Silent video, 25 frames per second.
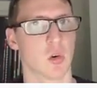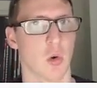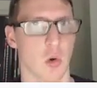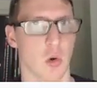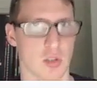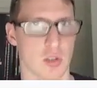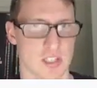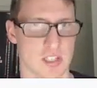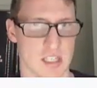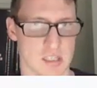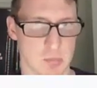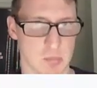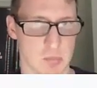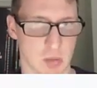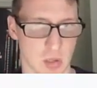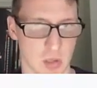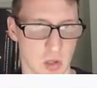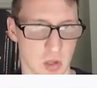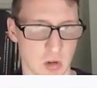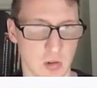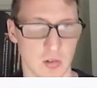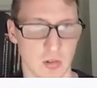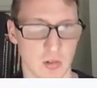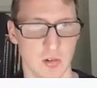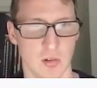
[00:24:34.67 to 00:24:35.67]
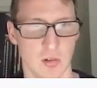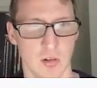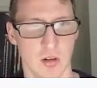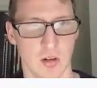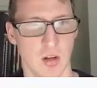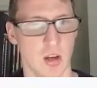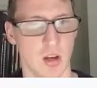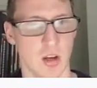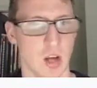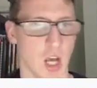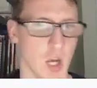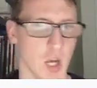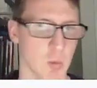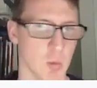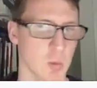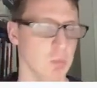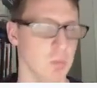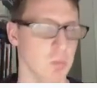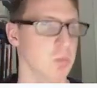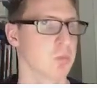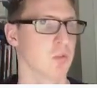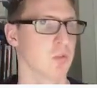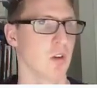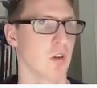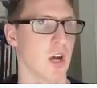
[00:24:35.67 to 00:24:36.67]
course that's below, I
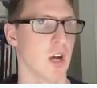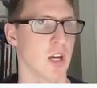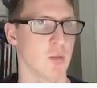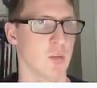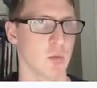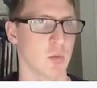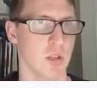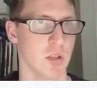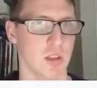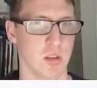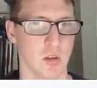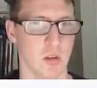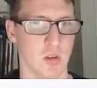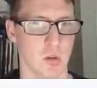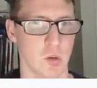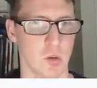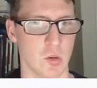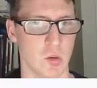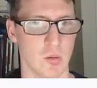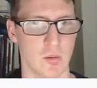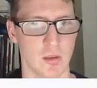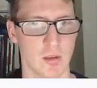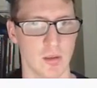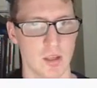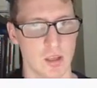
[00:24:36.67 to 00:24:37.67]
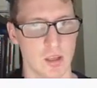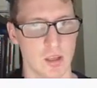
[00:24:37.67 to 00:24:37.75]
will provide with you